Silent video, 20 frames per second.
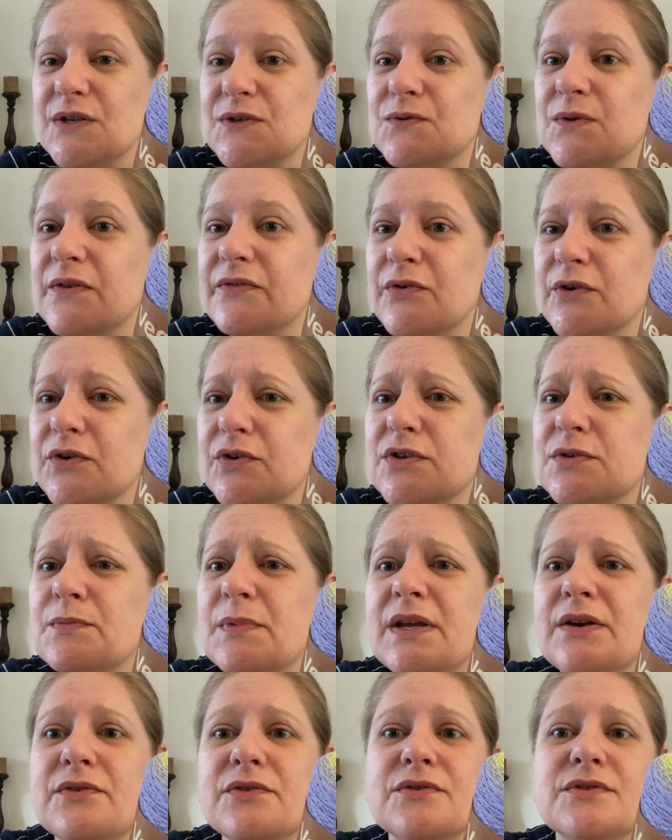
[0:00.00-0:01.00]
1200
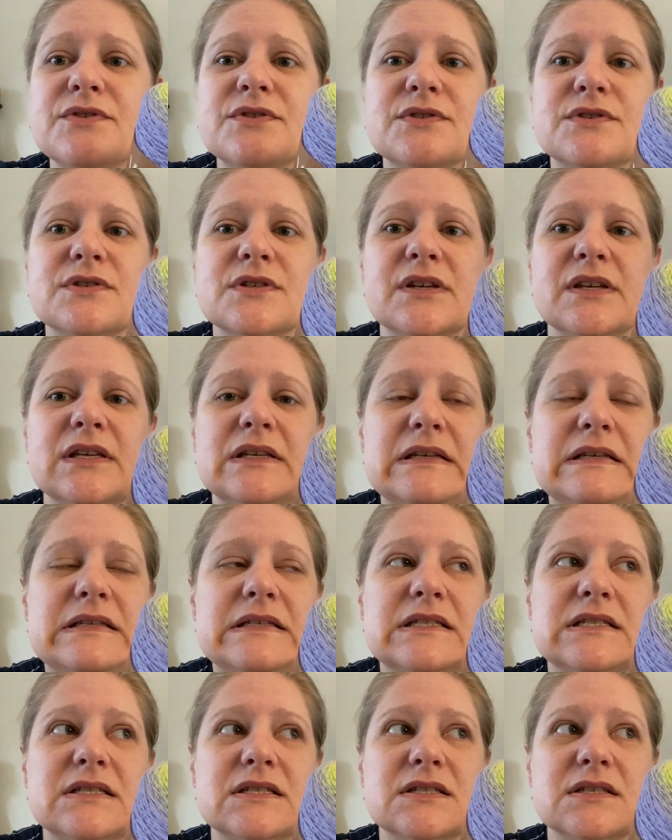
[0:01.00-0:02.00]
meters
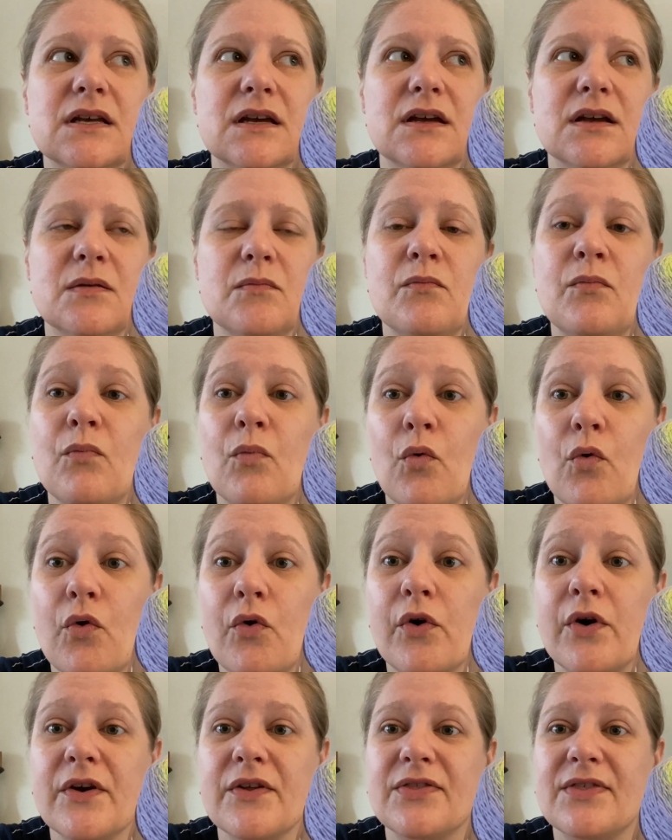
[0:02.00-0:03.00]
is
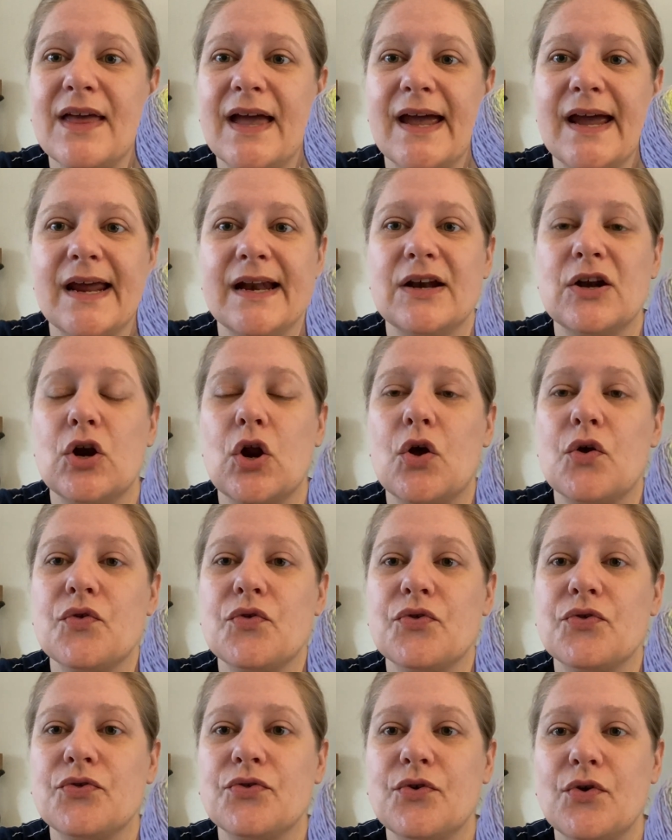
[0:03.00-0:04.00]
more than
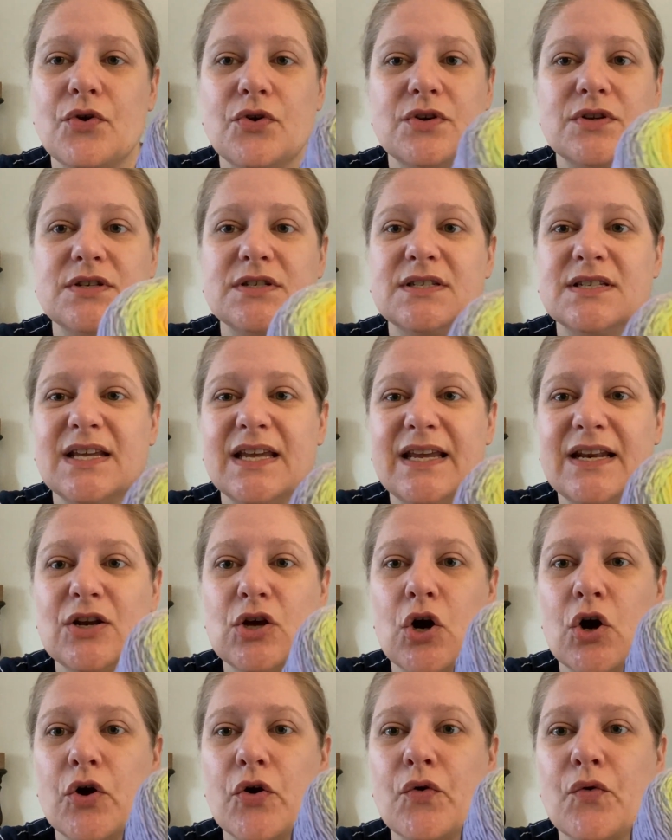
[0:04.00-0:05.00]

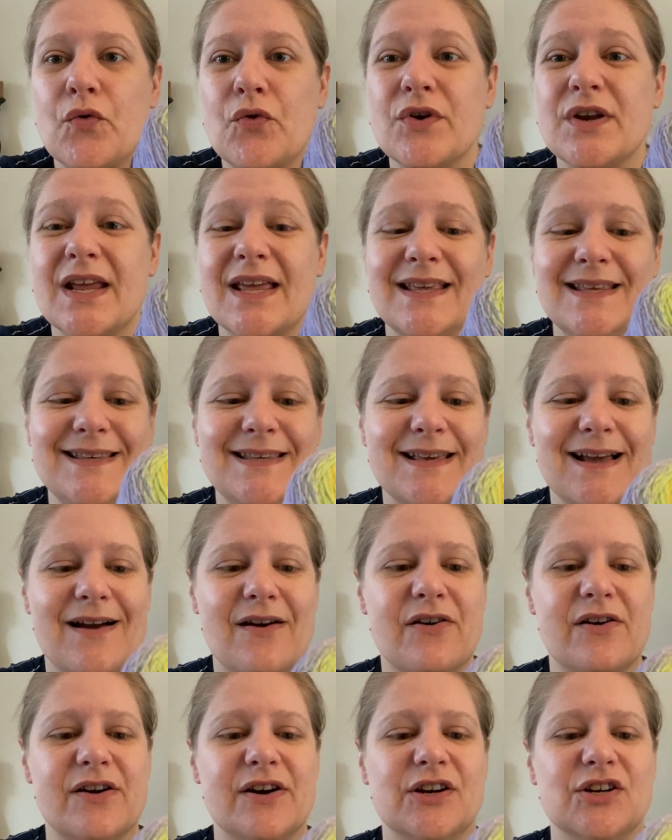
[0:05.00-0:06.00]
1300
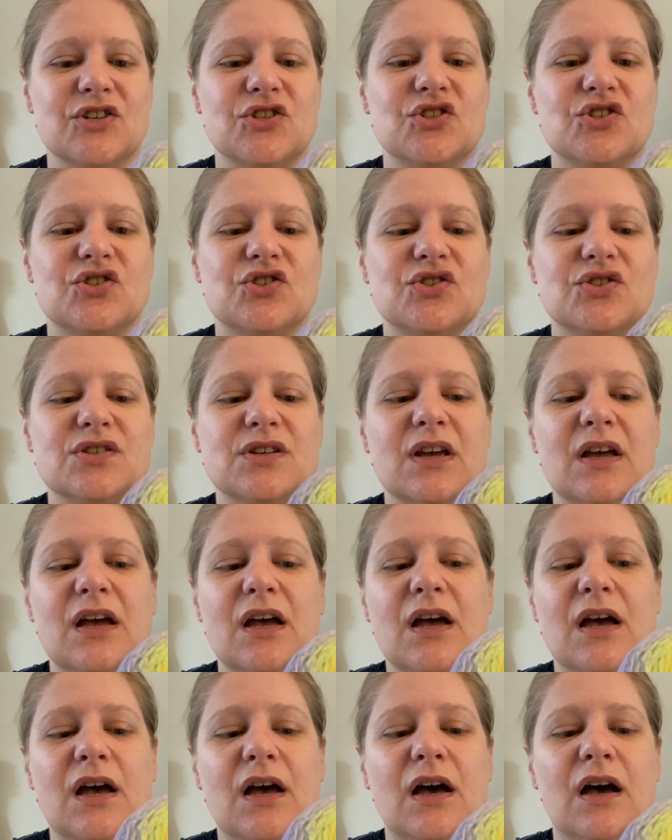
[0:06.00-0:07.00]
yards.
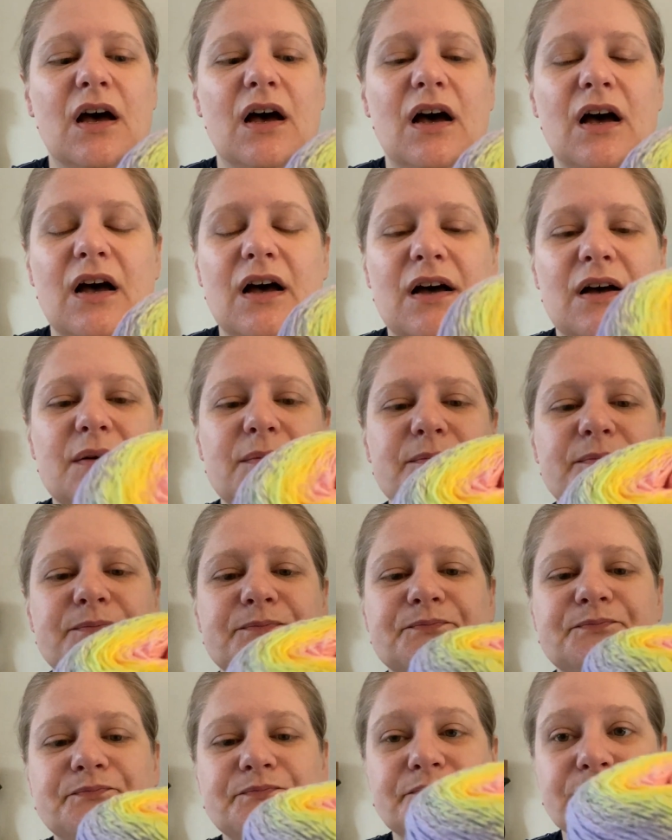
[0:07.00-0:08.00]

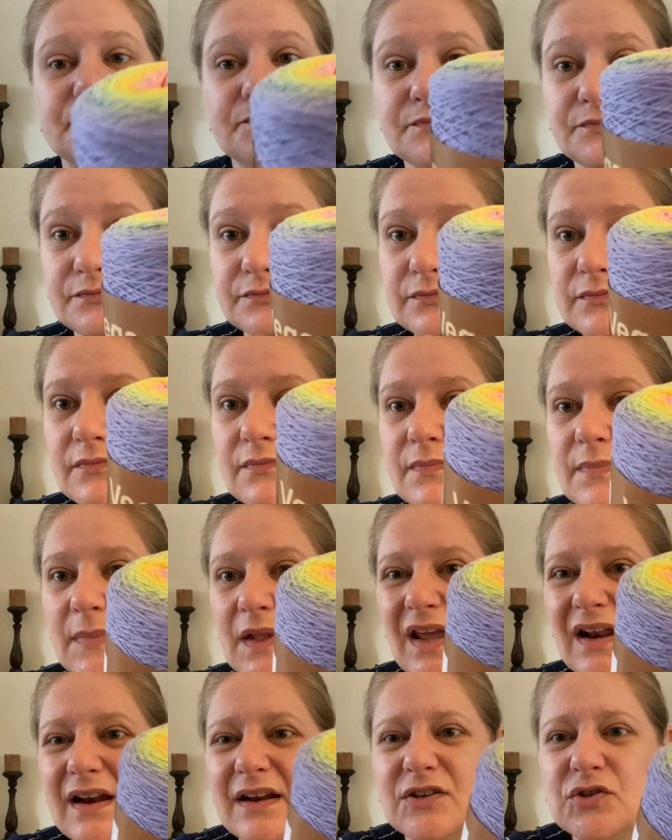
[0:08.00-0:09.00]
And
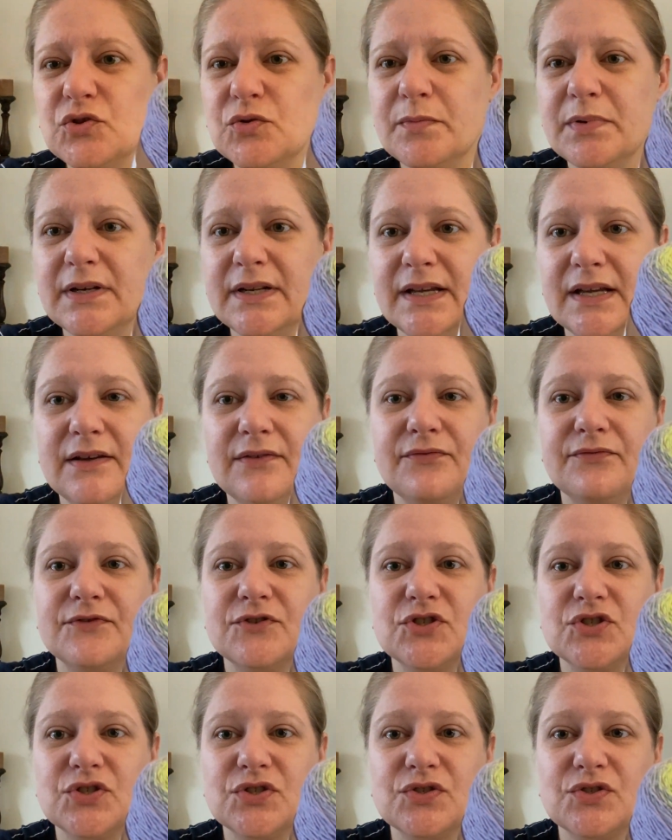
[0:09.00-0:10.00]
I do believe
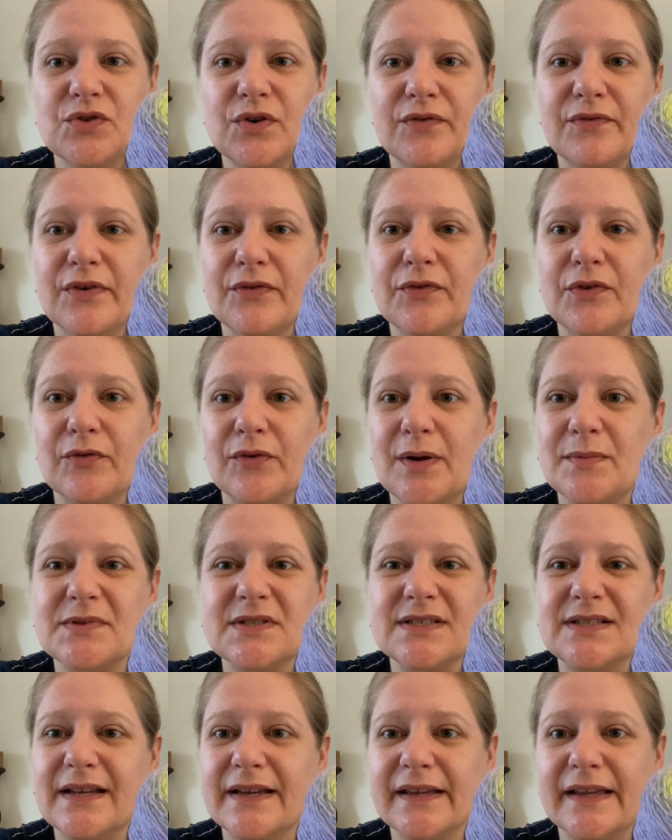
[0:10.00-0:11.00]
250 grams
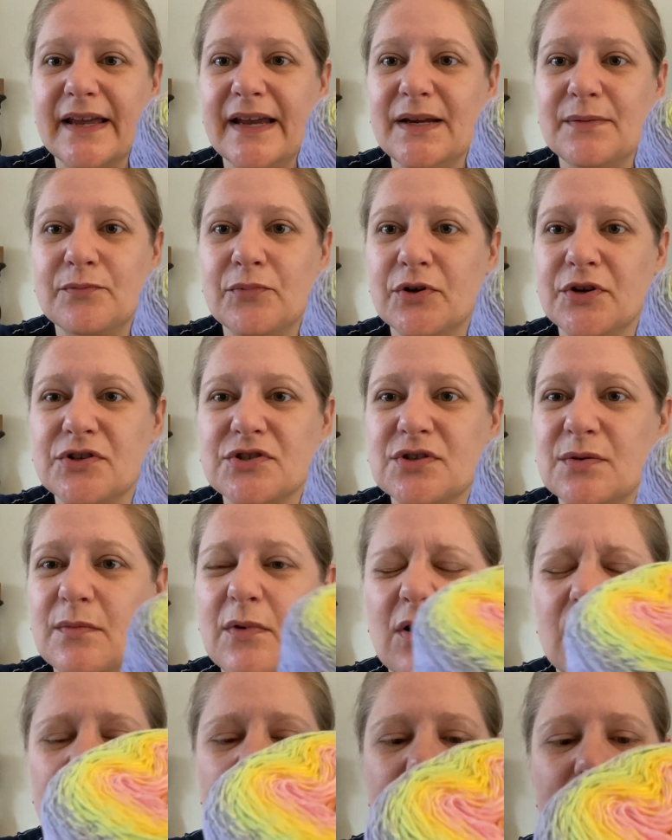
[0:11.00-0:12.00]
is like 8 point some
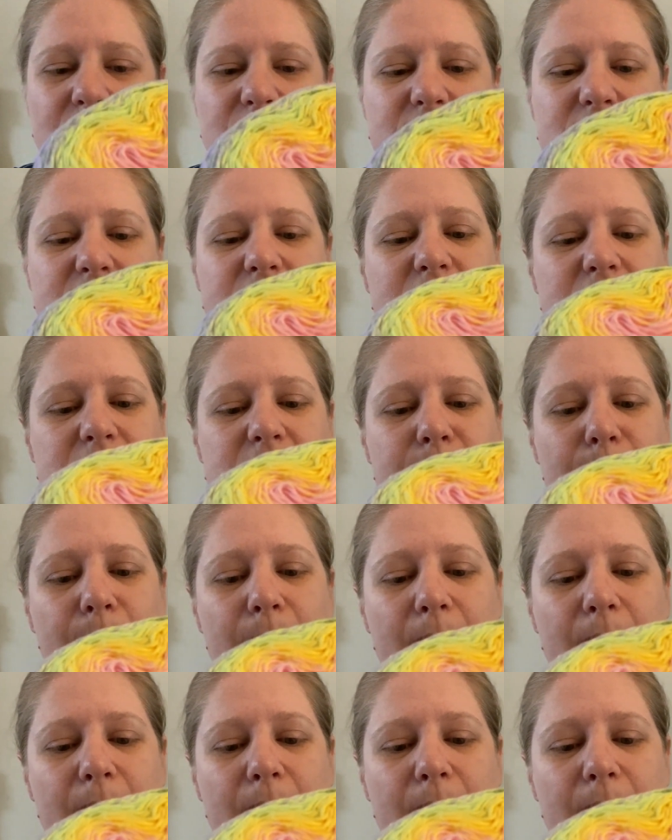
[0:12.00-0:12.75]
odd ounces.